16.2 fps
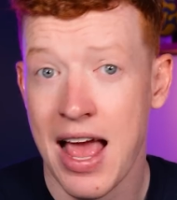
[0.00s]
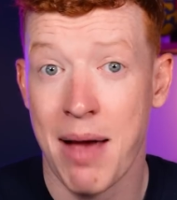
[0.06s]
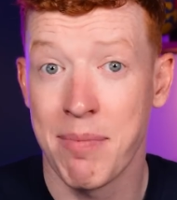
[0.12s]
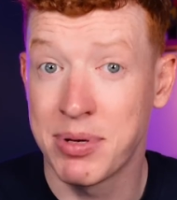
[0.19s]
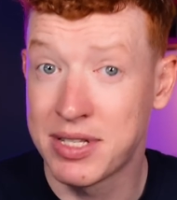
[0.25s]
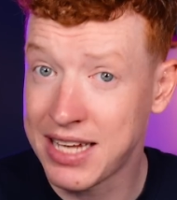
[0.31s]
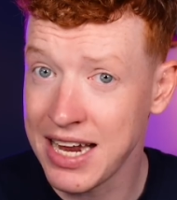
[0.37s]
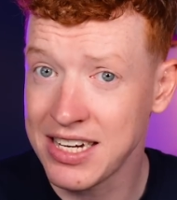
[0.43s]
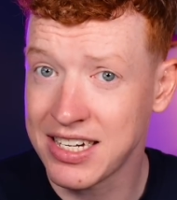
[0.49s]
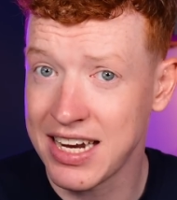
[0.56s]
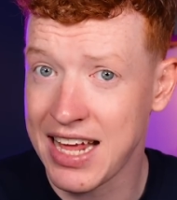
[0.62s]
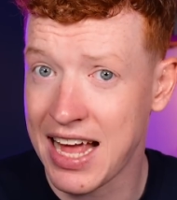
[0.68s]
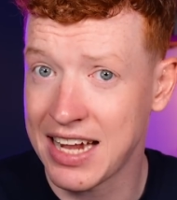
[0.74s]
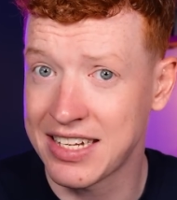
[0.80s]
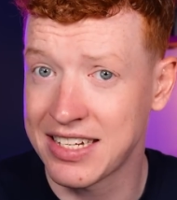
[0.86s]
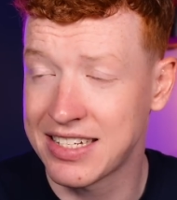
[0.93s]
and potentially
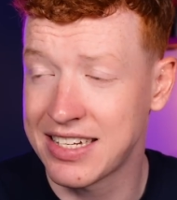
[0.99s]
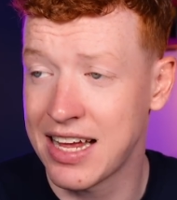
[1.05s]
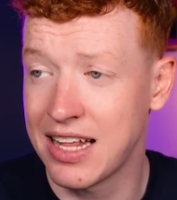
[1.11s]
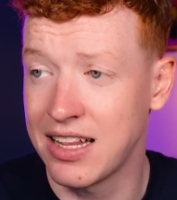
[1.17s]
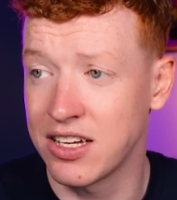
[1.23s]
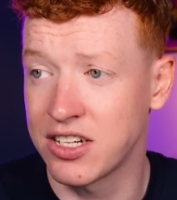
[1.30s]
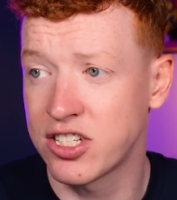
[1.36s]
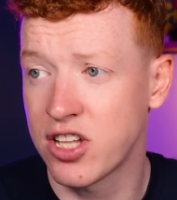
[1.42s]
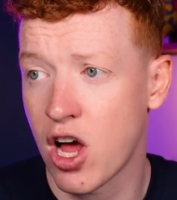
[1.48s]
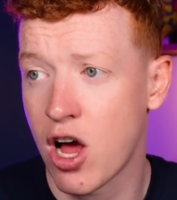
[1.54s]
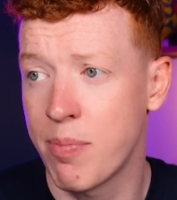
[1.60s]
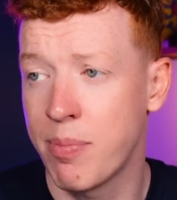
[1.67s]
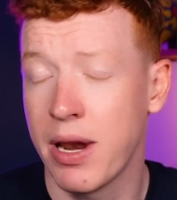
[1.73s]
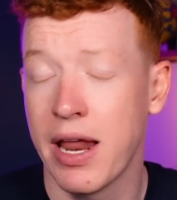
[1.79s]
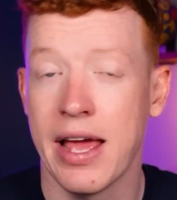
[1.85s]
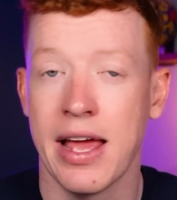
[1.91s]
had to sell a star
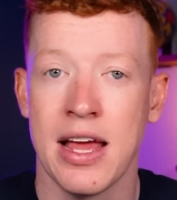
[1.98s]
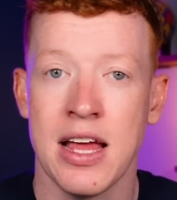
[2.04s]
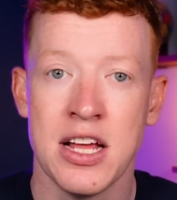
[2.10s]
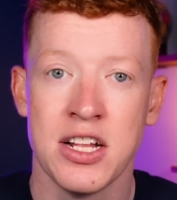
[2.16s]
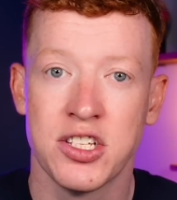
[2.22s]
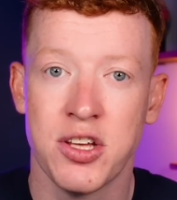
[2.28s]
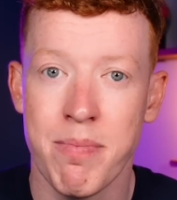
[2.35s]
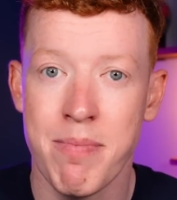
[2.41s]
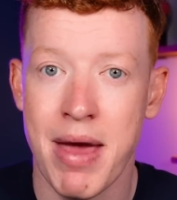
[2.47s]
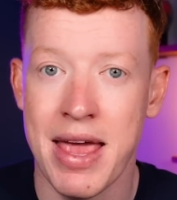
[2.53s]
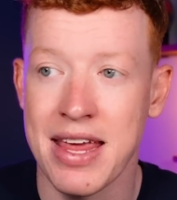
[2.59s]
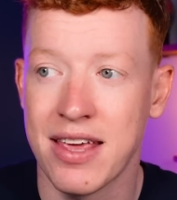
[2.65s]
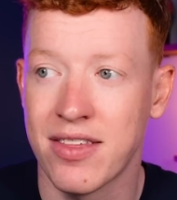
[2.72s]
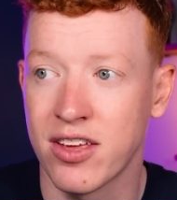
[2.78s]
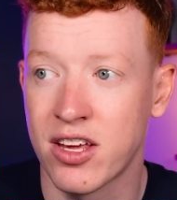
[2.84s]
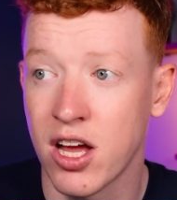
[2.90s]
player to
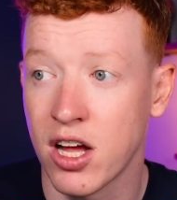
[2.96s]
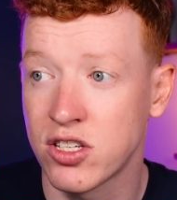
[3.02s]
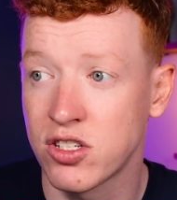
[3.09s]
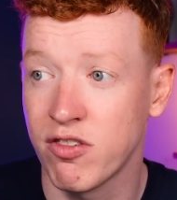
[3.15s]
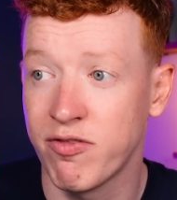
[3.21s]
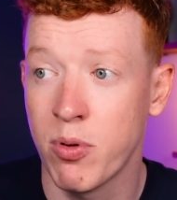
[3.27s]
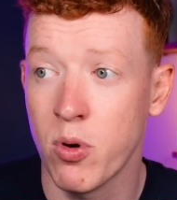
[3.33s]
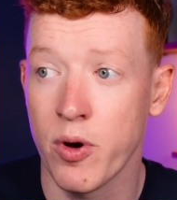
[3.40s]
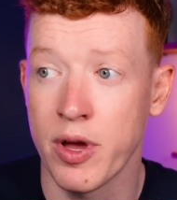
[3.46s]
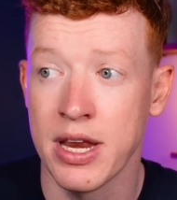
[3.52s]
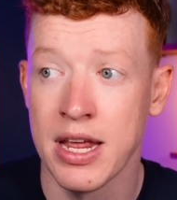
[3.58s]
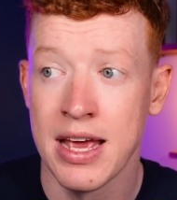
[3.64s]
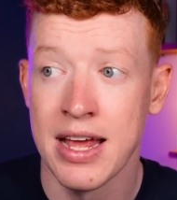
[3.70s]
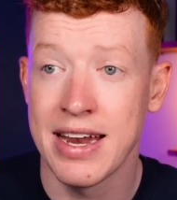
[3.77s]
make the cut-off point.